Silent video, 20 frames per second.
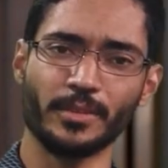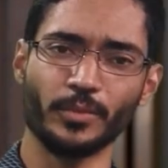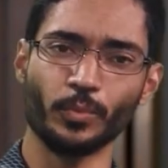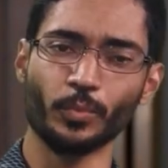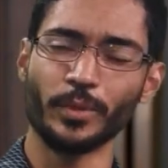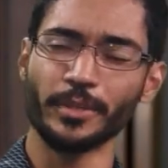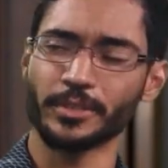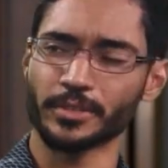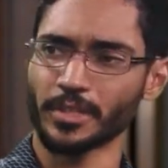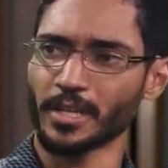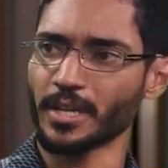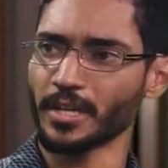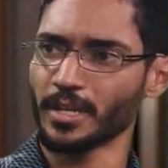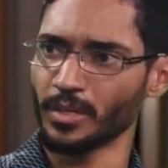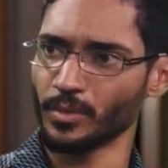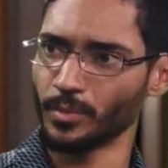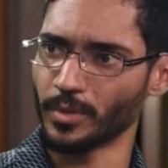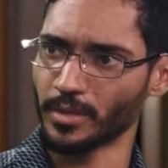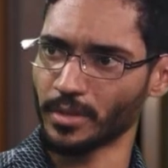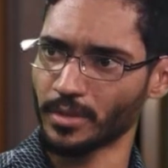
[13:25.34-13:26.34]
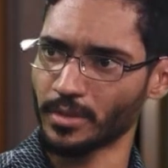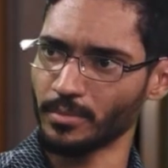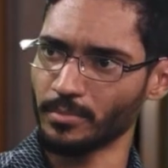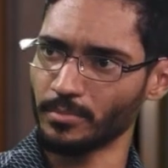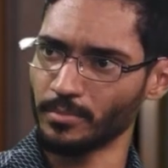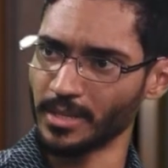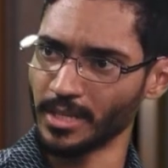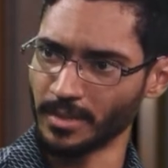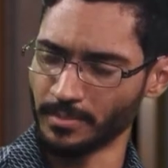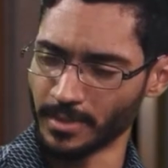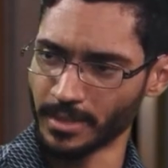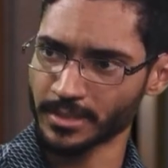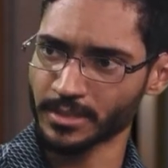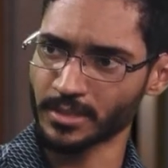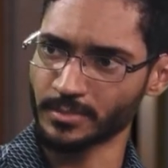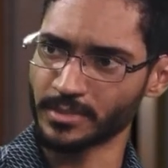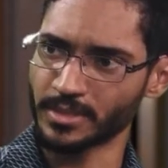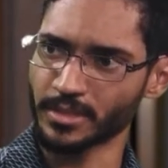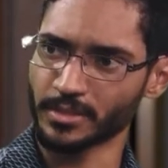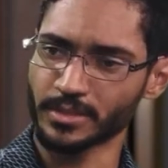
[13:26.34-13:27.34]
when you're talking with many
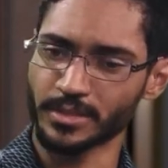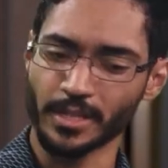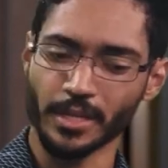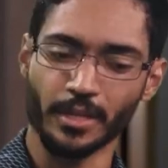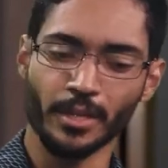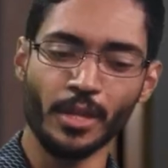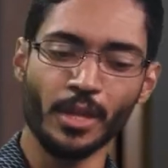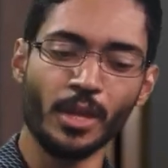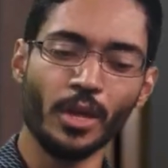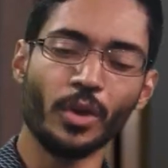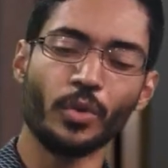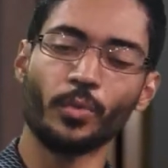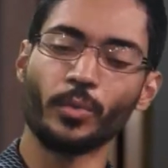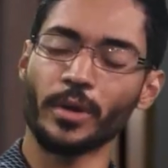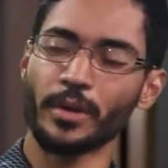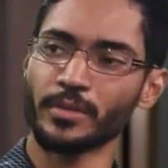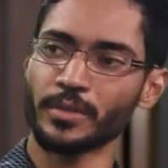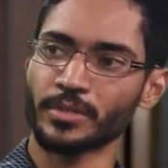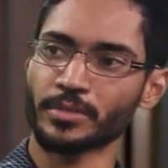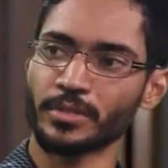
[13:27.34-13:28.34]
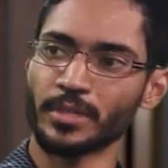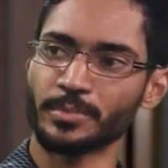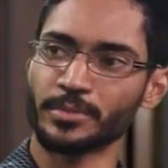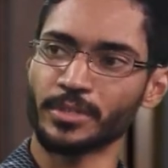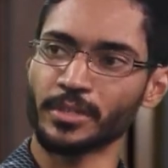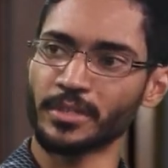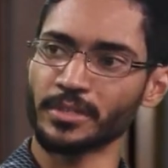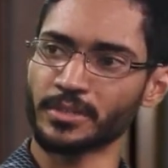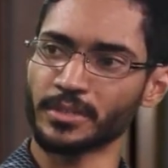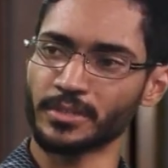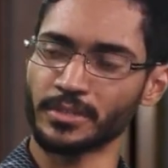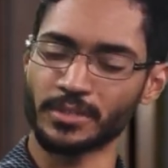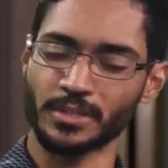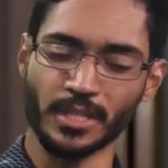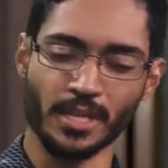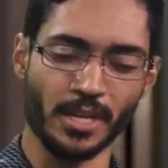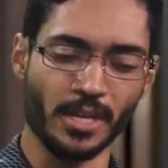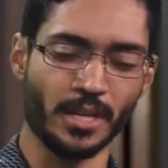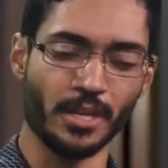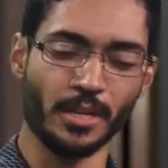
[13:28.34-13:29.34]
Muslims, they'll say, "Where in the scripture does it
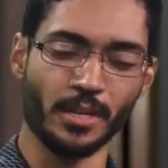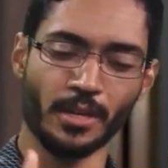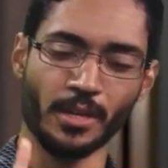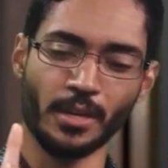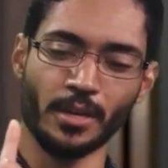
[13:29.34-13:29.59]
say?